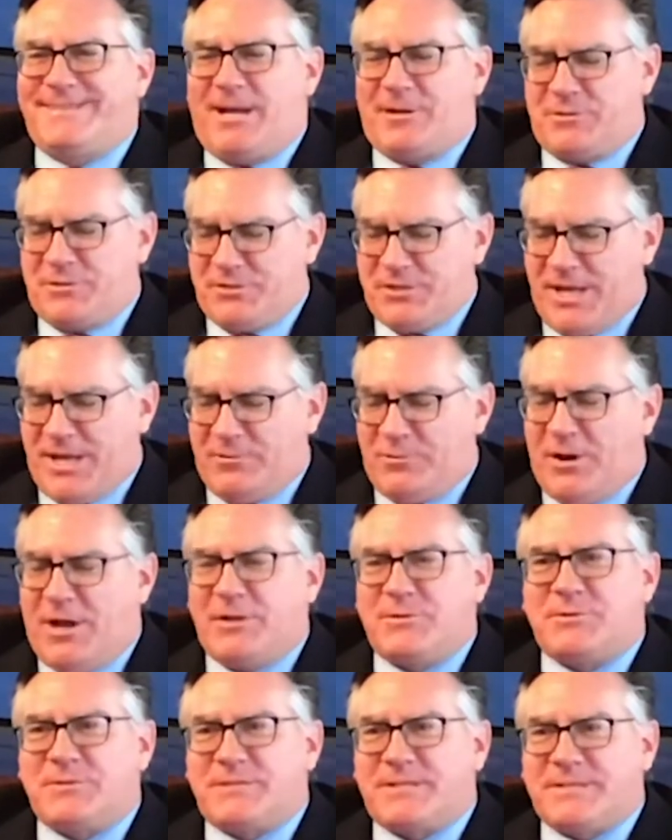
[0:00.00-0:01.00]
Dr. Chad
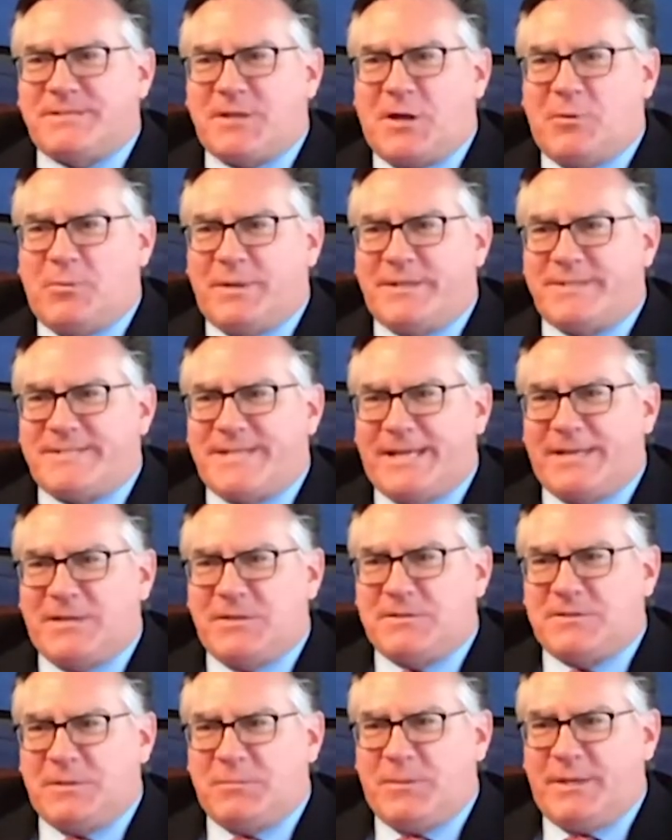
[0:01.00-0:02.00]
Rodgers, as always, thank you so